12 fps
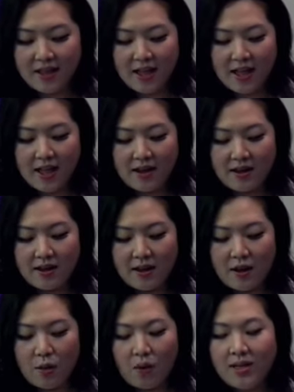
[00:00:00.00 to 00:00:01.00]
And
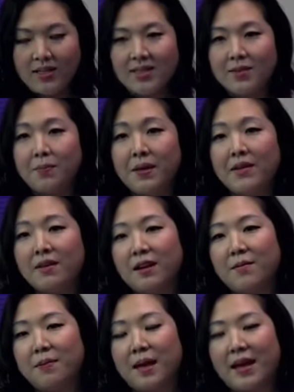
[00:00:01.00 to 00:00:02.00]
what is the bigger
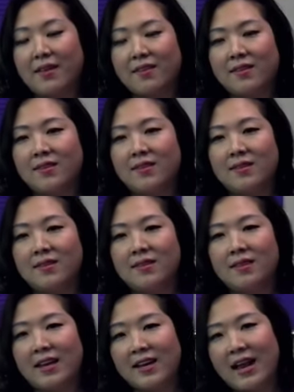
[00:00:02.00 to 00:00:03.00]
impact
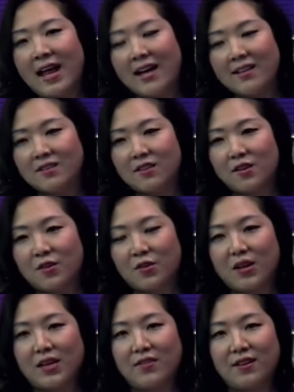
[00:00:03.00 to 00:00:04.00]
that it has on the
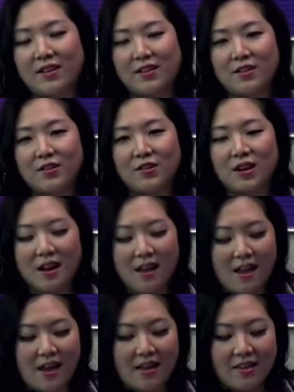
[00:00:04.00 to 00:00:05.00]
creative industry?
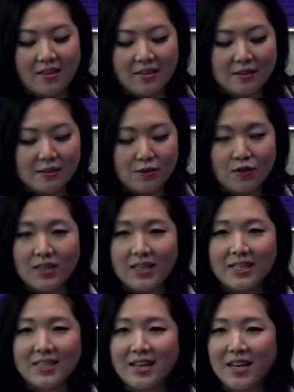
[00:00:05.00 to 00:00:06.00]
I think this is a really
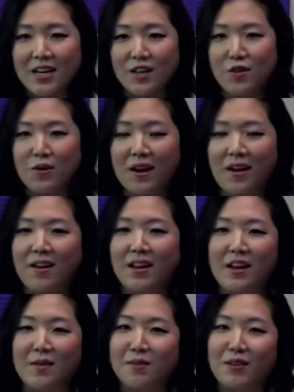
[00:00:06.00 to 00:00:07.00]
exciting new area
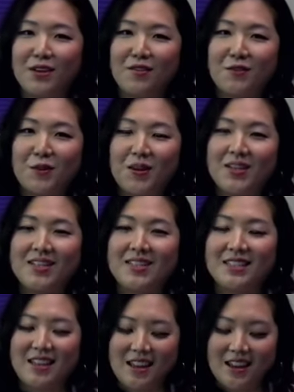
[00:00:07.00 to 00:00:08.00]
and I'm looking forward to
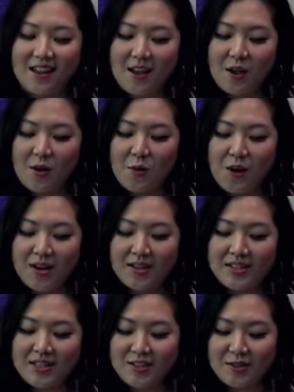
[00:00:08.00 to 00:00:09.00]
seeing where
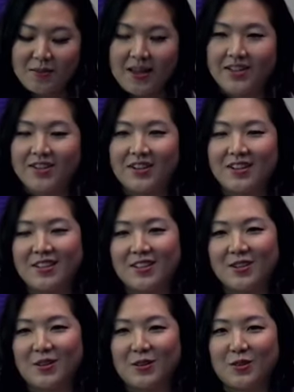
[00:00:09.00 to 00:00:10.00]
digital
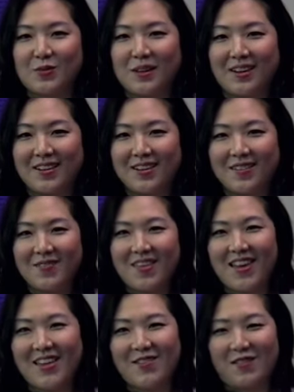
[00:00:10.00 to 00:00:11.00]
patronage goes from here.
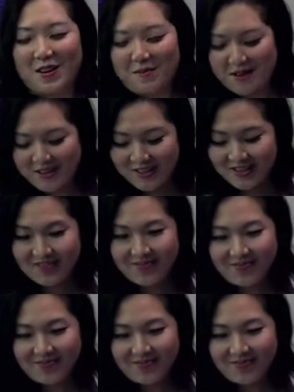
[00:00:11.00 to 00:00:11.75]
Thank you very much.